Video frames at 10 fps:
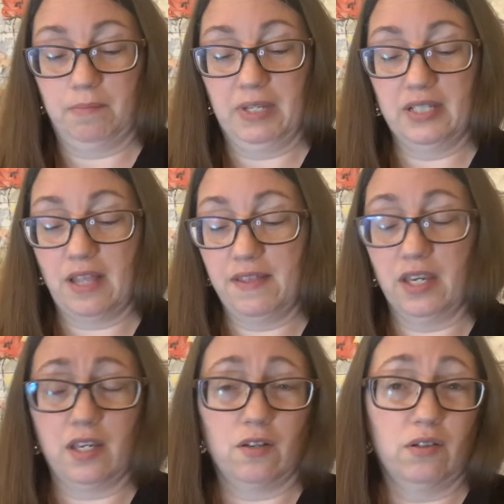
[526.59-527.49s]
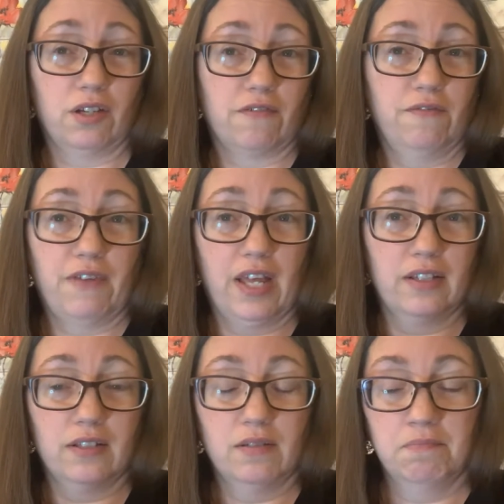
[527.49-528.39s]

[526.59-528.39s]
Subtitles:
because I think it'll look fun